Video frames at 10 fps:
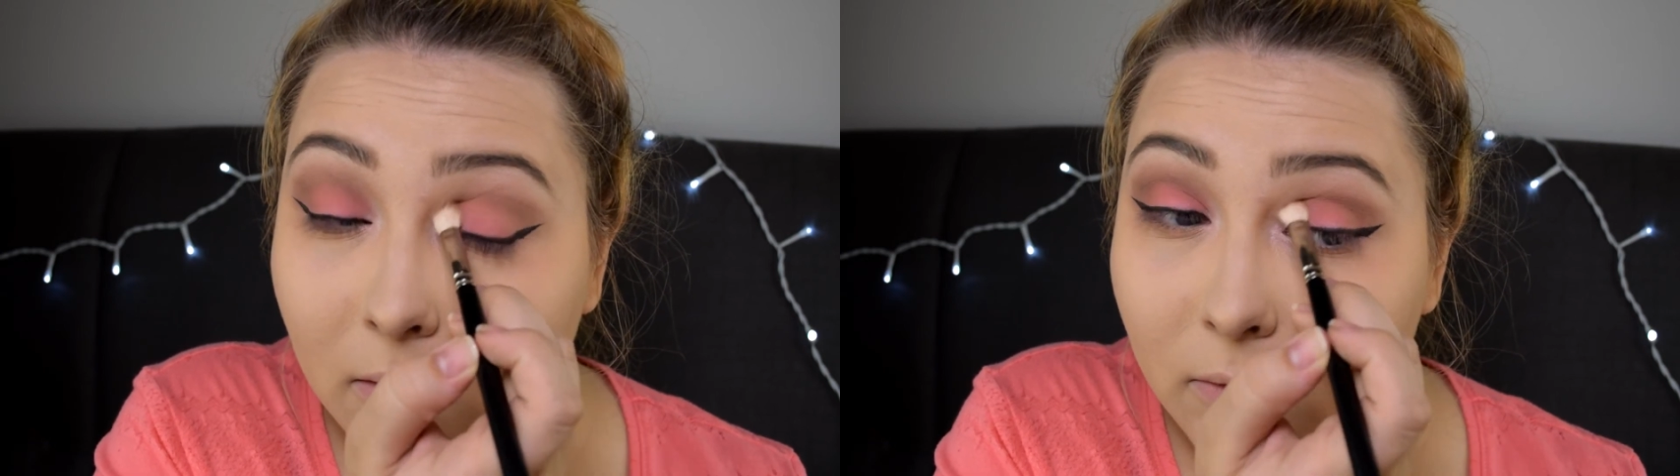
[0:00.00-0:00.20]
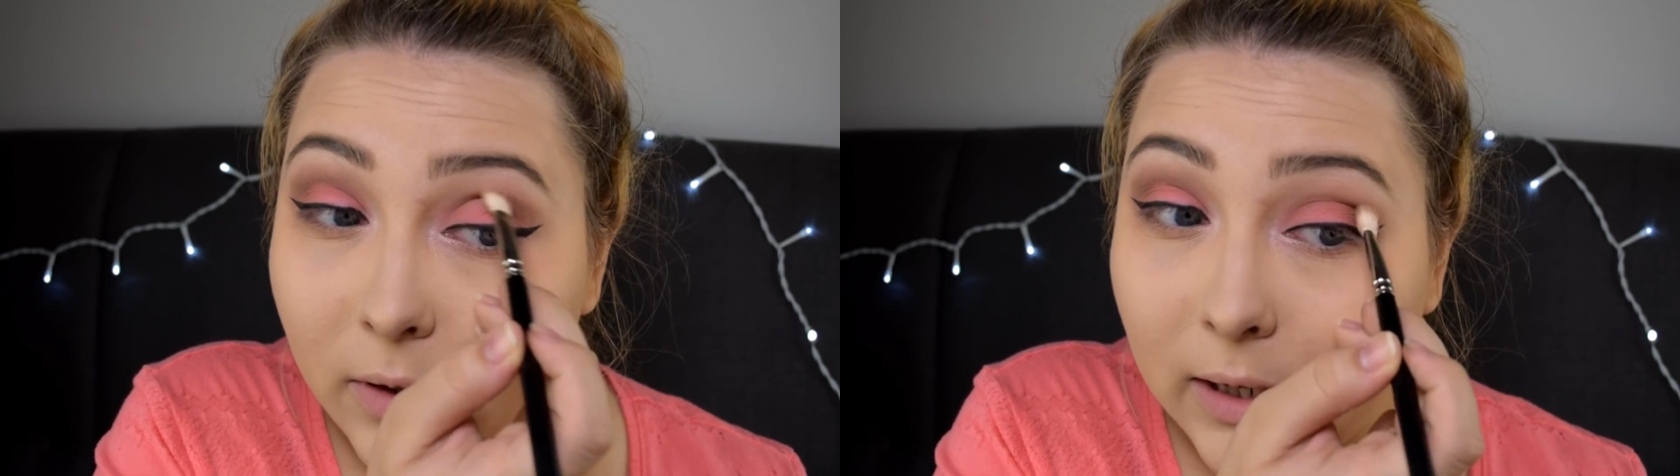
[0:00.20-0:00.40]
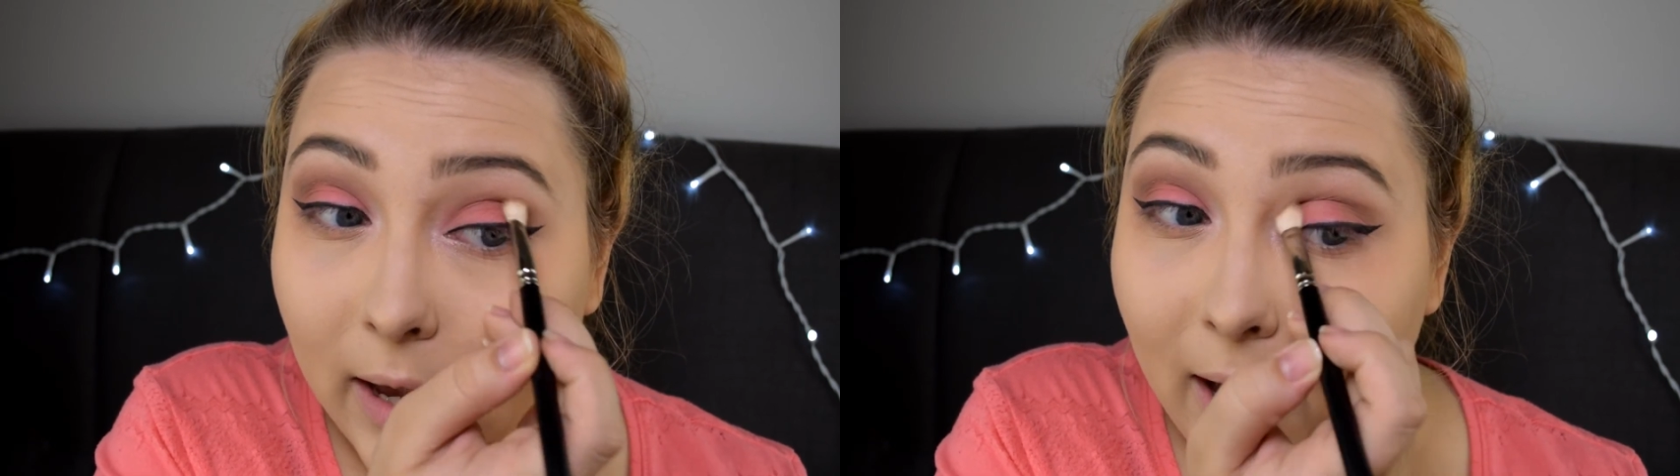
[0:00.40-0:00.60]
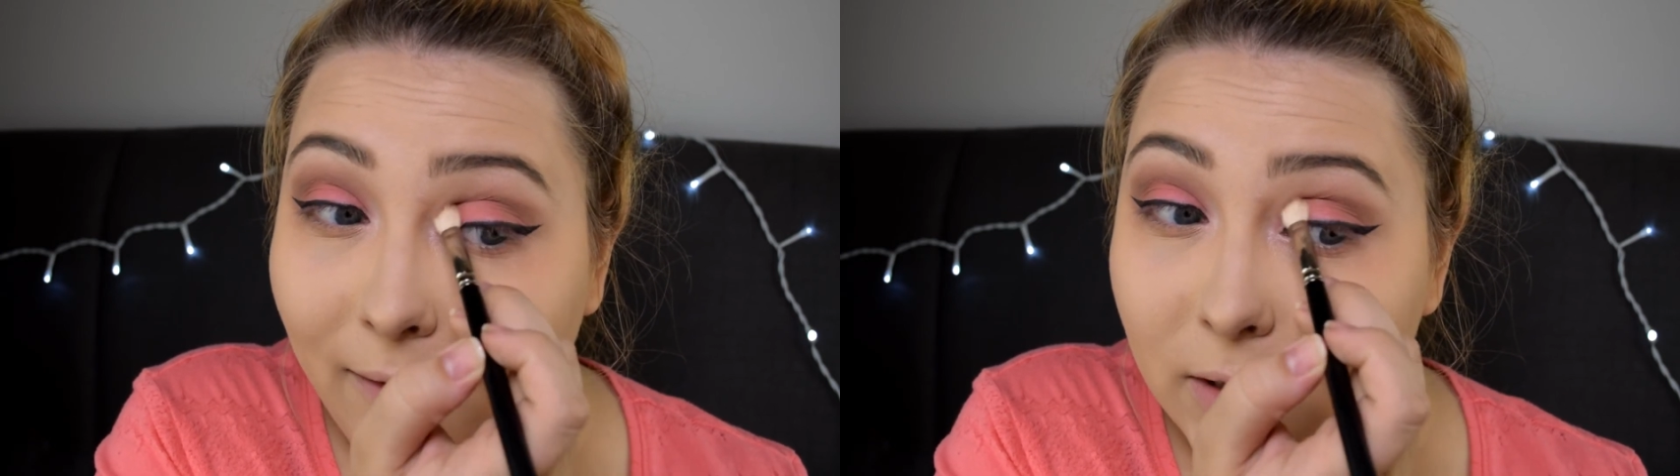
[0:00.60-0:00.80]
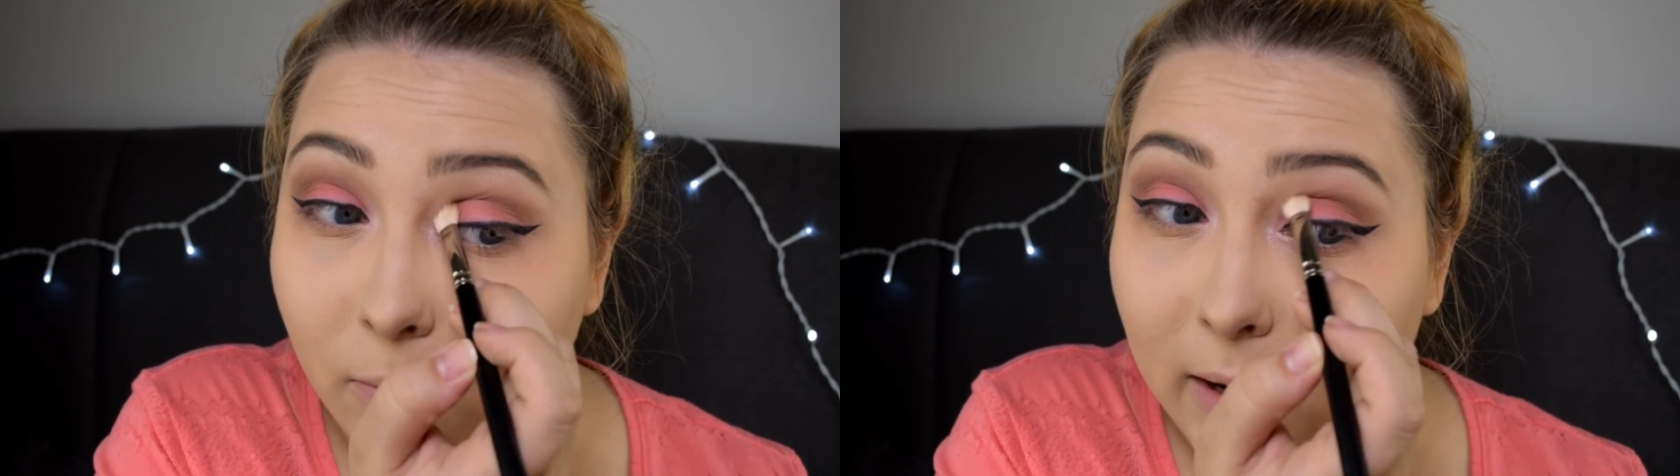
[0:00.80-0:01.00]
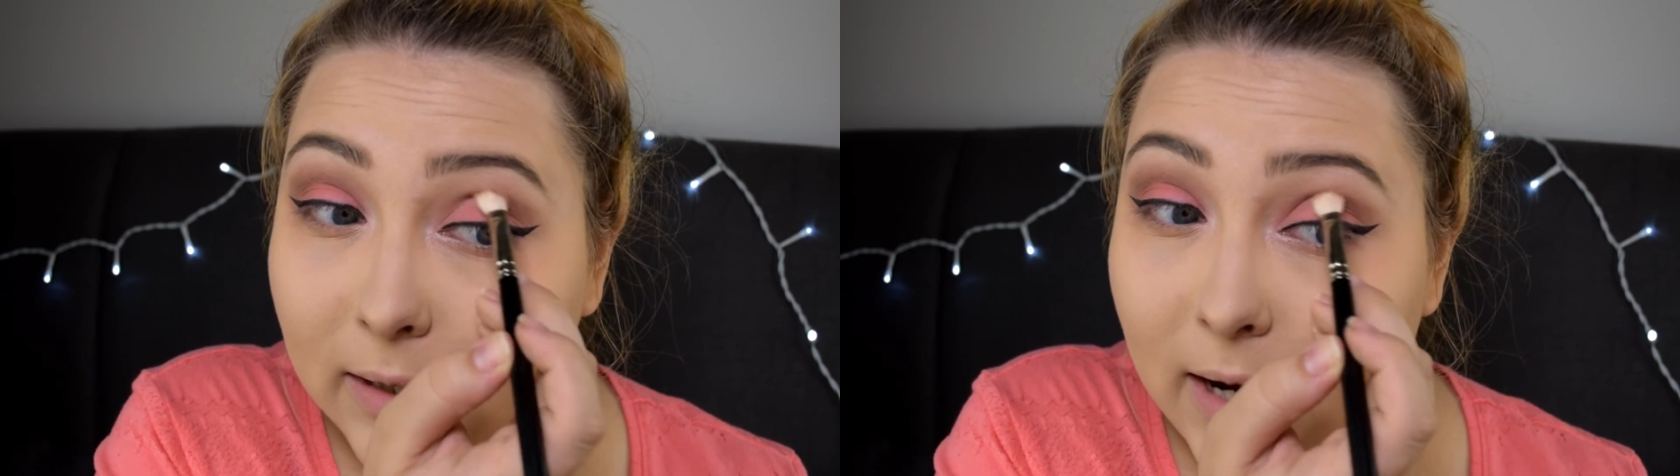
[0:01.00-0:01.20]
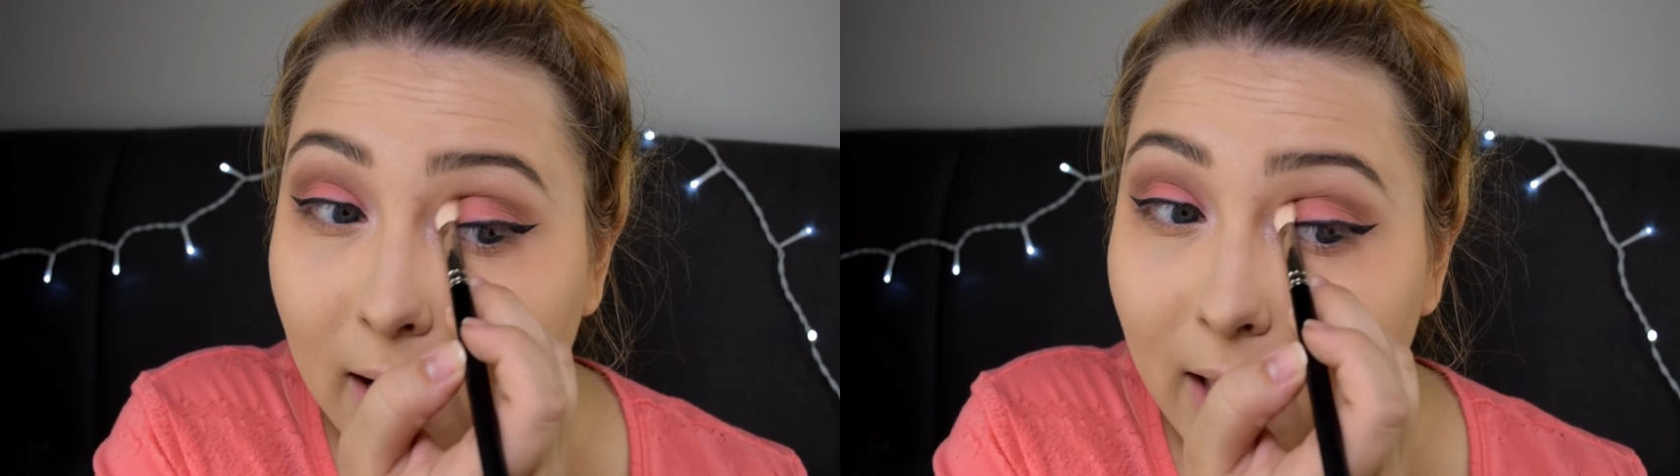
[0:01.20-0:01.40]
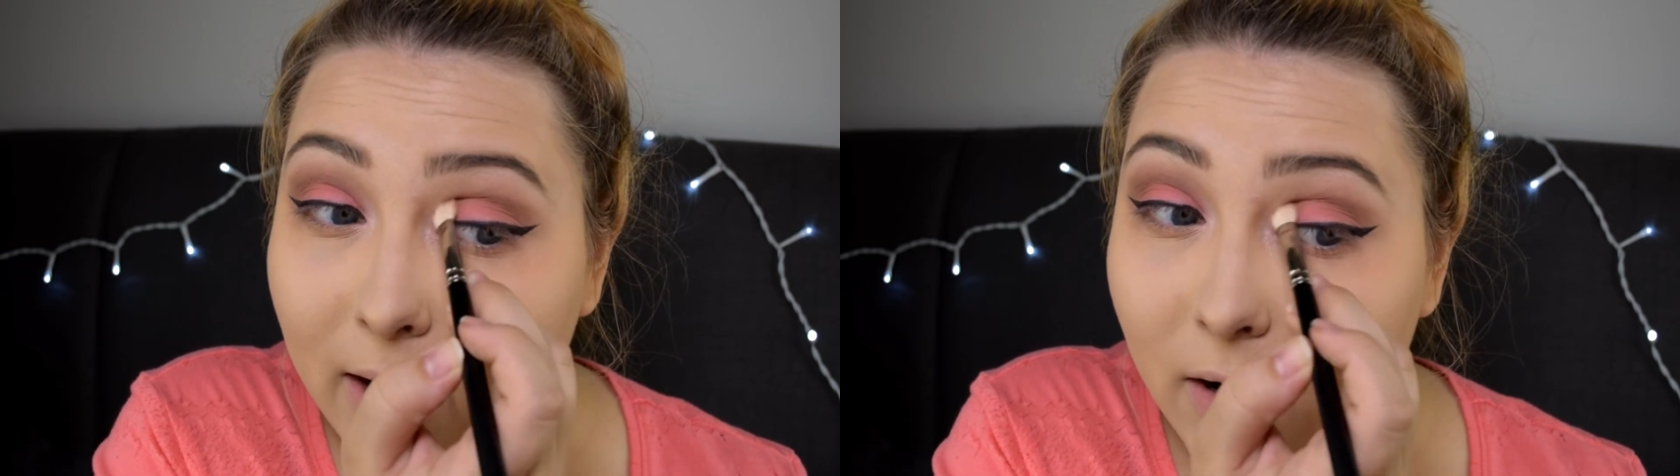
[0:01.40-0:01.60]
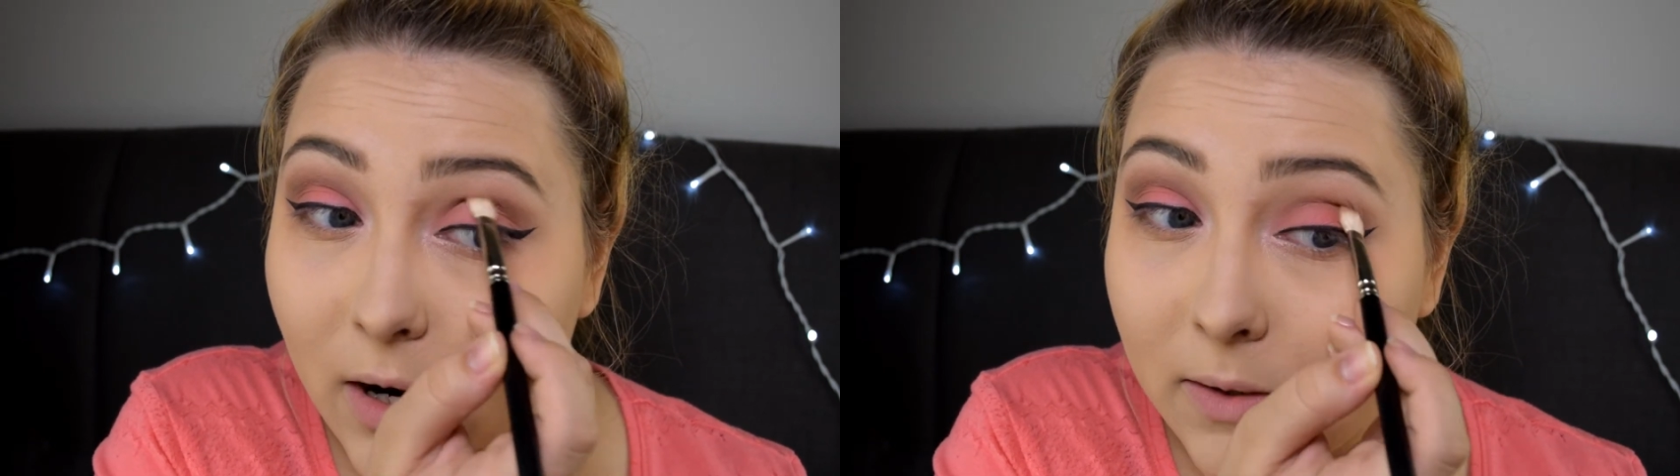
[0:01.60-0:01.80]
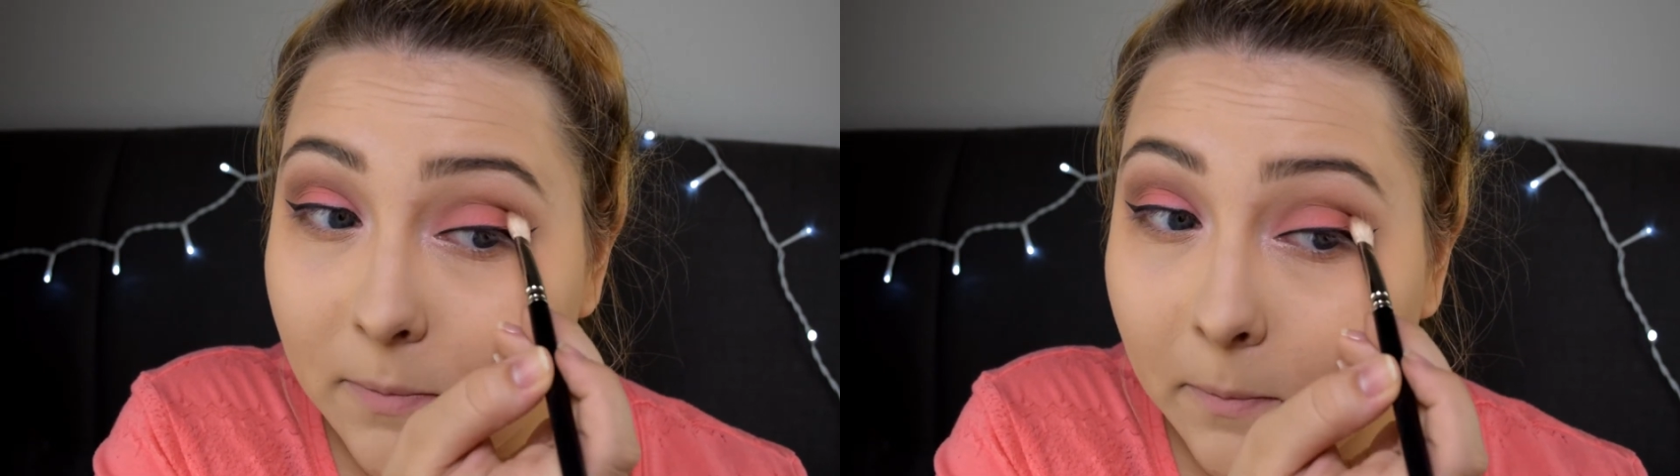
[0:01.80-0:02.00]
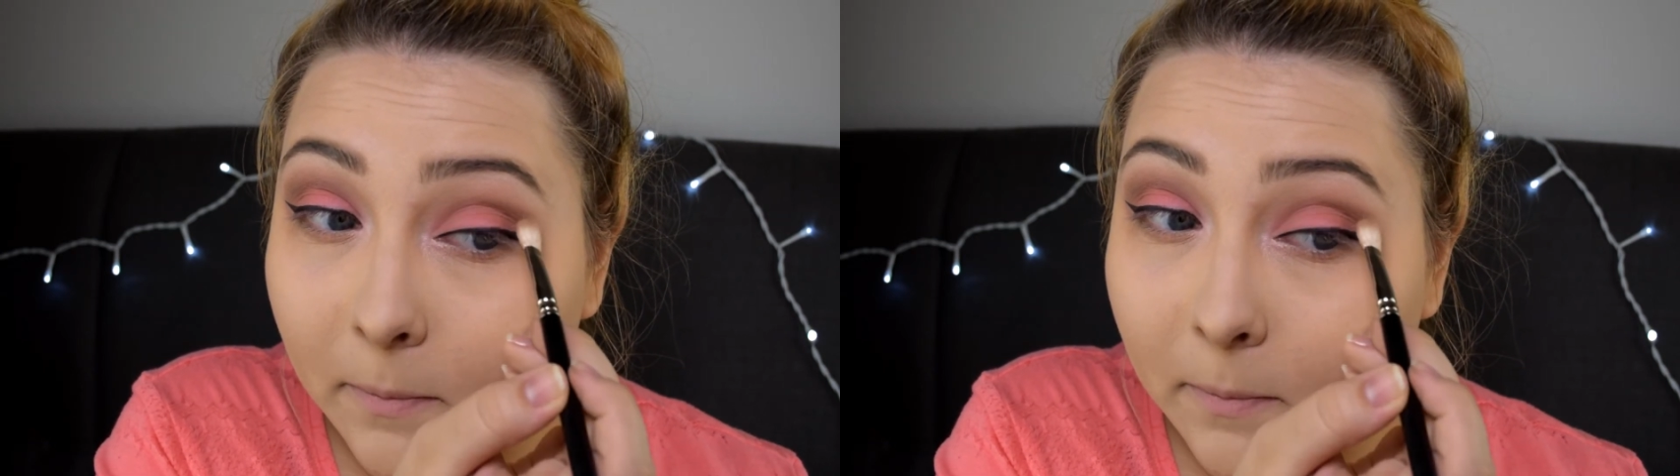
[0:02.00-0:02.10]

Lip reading: already have the winged eyeliner on.